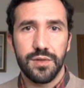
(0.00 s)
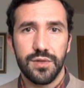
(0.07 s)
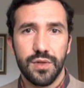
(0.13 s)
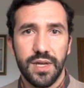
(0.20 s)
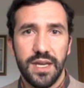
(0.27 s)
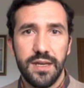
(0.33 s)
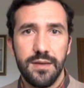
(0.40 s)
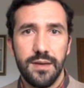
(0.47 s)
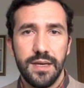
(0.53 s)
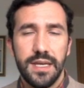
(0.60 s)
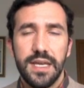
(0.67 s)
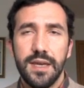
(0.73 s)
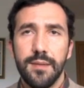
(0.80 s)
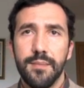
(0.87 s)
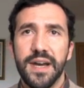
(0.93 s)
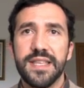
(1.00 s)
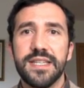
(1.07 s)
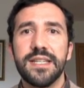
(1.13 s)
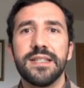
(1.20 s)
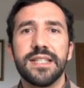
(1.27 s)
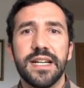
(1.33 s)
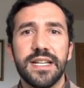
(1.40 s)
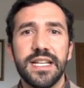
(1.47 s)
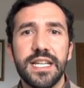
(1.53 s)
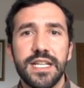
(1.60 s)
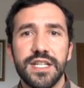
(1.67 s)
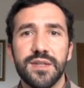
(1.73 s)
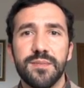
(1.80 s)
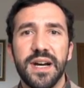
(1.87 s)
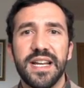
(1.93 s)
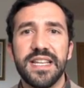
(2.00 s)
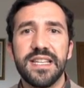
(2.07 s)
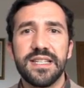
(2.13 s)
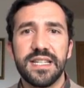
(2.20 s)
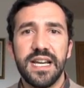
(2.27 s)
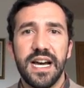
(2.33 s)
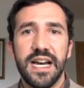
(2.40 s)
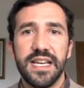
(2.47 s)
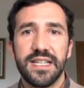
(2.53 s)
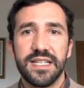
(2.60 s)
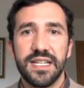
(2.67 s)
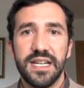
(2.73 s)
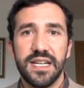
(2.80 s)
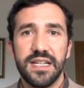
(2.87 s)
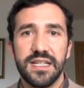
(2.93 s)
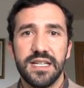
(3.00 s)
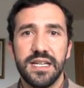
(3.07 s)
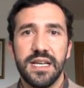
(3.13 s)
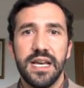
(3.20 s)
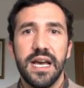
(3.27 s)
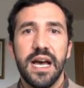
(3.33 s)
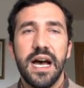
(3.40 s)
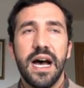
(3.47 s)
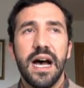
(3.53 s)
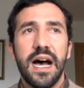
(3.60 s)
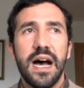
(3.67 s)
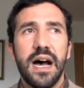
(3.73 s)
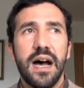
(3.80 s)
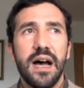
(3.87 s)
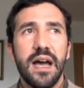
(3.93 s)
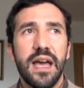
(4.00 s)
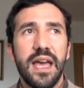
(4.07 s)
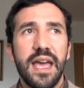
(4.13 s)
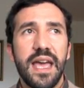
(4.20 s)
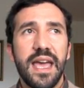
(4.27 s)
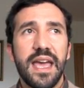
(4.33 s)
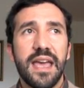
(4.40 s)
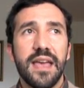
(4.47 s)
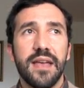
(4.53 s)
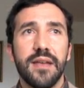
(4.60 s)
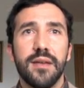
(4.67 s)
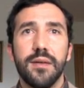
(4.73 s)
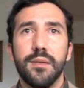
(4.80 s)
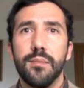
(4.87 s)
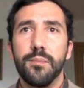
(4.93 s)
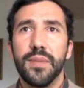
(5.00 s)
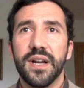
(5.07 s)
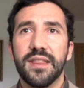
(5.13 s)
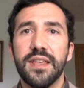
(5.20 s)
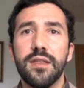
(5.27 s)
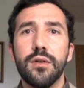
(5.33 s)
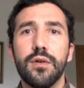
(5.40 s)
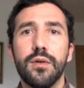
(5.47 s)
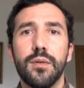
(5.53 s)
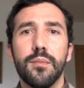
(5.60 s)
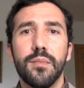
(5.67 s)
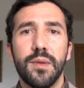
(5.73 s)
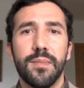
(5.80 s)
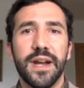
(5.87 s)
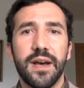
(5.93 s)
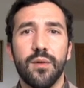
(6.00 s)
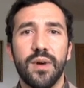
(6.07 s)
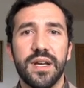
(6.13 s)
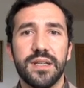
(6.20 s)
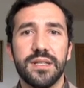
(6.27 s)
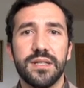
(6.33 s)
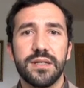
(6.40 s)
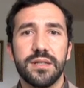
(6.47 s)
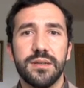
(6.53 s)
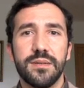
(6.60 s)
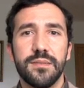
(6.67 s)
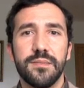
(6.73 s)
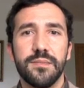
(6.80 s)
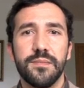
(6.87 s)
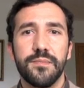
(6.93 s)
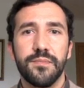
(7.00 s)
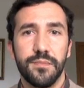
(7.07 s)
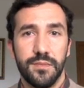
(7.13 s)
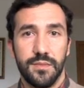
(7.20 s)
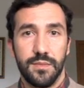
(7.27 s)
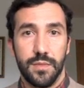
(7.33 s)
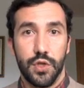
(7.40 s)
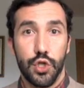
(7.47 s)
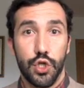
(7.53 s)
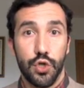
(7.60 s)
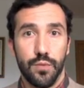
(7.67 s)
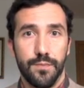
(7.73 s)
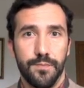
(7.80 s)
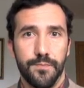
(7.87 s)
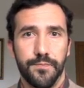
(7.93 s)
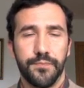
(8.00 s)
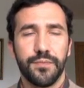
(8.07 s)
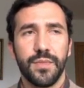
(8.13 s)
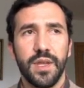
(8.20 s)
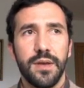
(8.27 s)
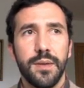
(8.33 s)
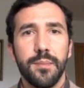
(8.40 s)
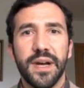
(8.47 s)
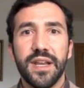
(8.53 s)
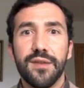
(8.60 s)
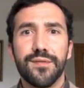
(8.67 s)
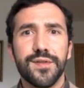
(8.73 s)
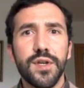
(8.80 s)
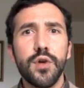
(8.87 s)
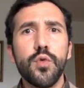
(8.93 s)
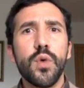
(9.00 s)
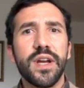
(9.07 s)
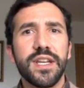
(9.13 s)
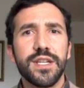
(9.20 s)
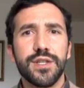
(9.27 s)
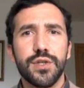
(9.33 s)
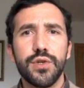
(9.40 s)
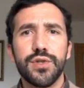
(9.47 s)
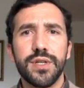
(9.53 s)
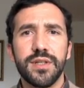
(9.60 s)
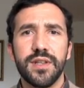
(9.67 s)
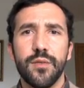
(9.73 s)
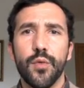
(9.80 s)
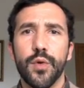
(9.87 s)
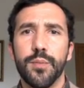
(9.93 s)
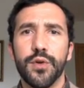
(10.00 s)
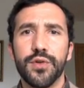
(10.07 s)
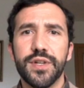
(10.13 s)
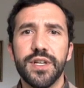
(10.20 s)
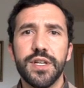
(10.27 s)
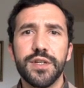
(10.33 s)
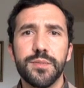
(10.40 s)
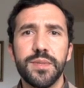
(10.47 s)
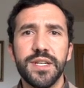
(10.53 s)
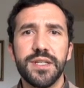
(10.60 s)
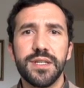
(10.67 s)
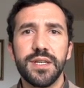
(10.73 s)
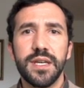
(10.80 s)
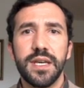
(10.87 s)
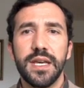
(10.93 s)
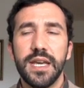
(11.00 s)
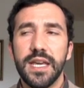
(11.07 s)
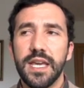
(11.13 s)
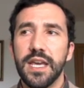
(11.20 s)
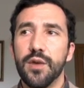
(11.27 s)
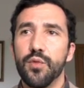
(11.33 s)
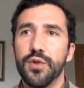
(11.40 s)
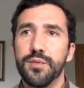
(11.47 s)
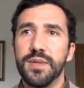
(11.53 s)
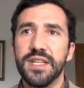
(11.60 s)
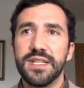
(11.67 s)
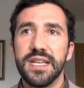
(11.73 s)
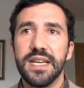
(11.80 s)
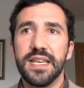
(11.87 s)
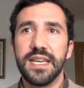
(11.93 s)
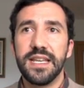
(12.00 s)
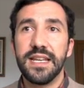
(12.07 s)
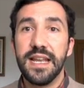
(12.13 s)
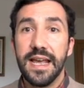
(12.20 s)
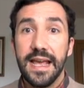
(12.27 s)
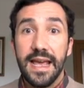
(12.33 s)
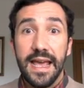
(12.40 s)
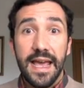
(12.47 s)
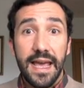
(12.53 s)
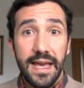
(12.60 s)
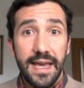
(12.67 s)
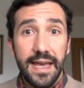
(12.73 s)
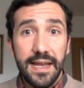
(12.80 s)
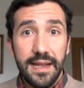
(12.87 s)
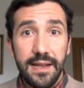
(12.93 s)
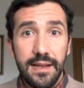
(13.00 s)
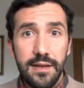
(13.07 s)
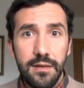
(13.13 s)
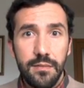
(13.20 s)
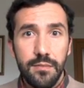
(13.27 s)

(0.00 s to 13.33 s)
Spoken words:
okay? Imagine that in Spanish I said, he perdido mi paraguas. Yo. But if someone is using the reported speech, he would be saying, él,